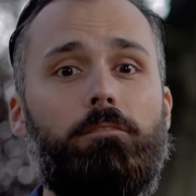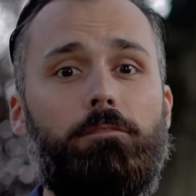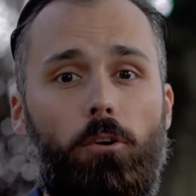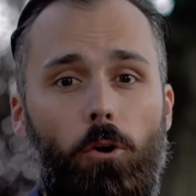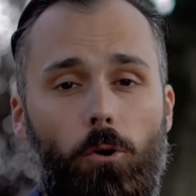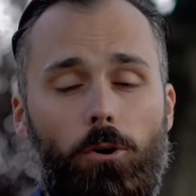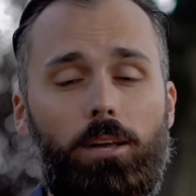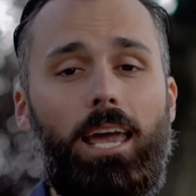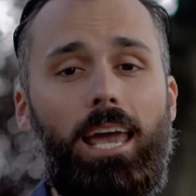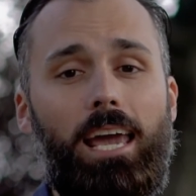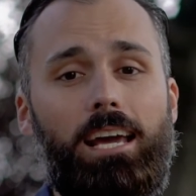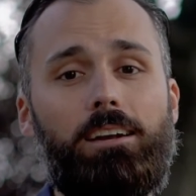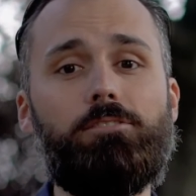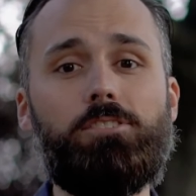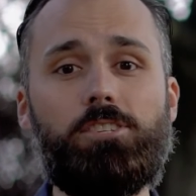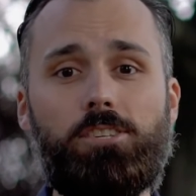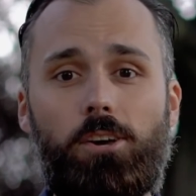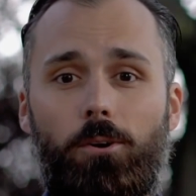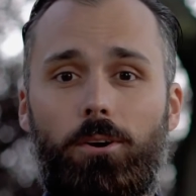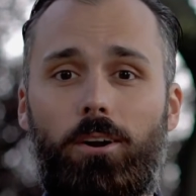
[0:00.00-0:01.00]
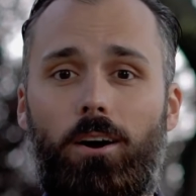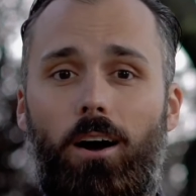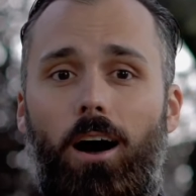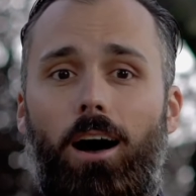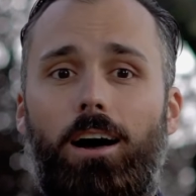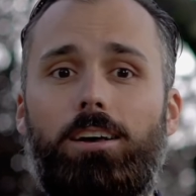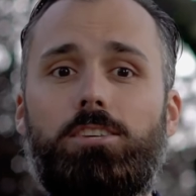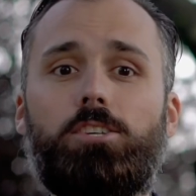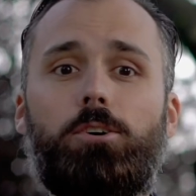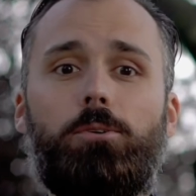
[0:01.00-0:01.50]
full can of soda
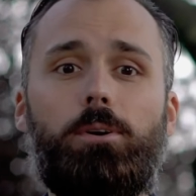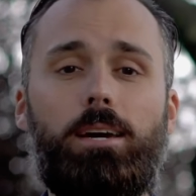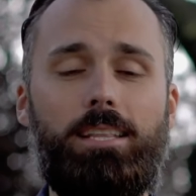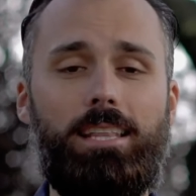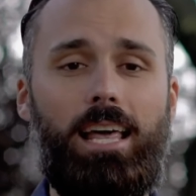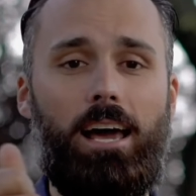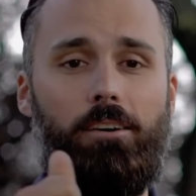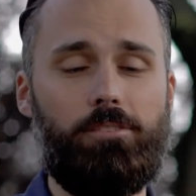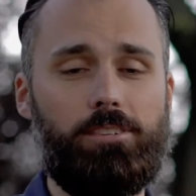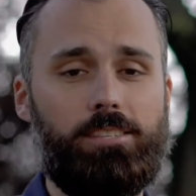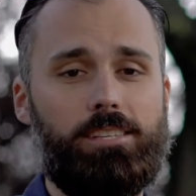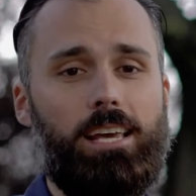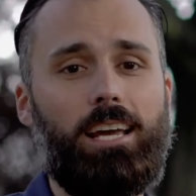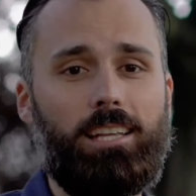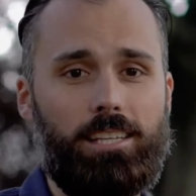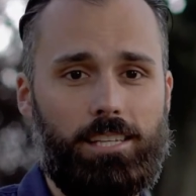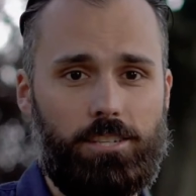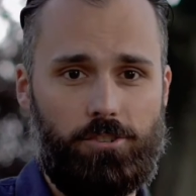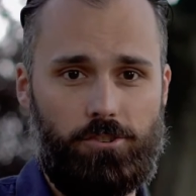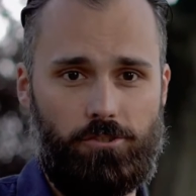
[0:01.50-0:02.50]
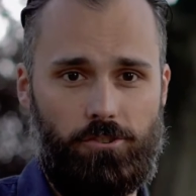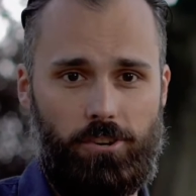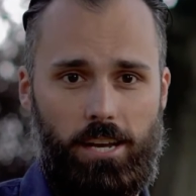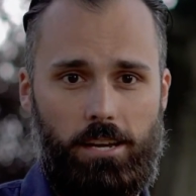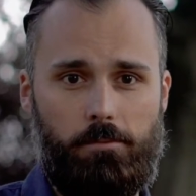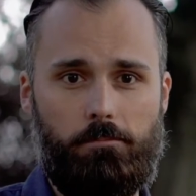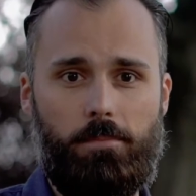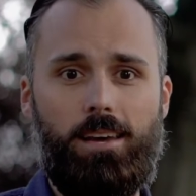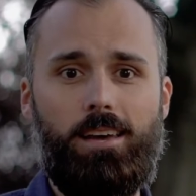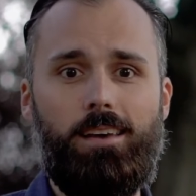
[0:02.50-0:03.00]
also in that recycling
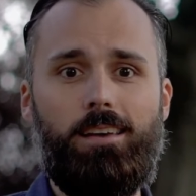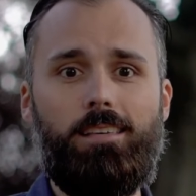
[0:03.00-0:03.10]
stream,